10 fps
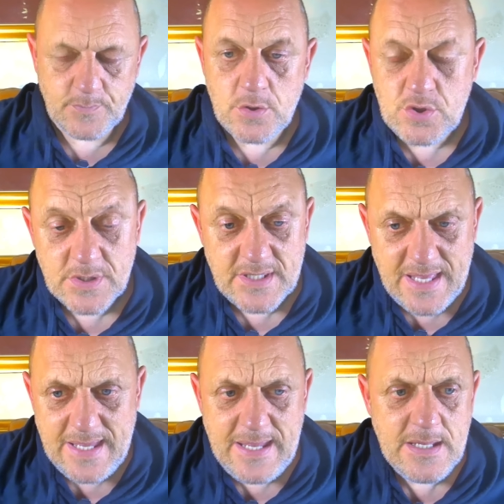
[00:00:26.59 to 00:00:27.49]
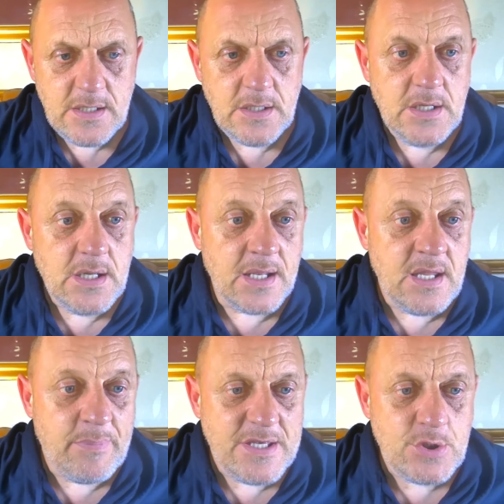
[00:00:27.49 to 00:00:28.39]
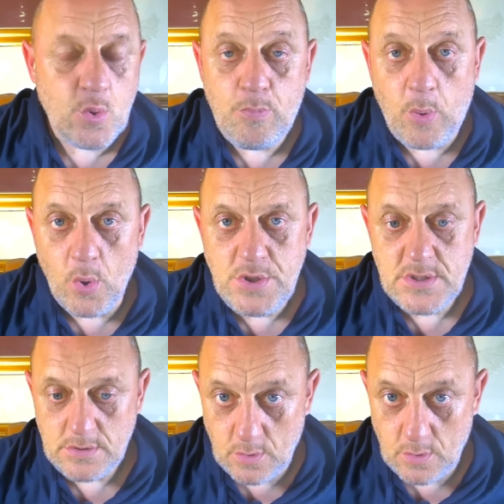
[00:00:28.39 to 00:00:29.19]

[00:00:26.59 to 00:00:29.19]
So today in the Bristol Post, the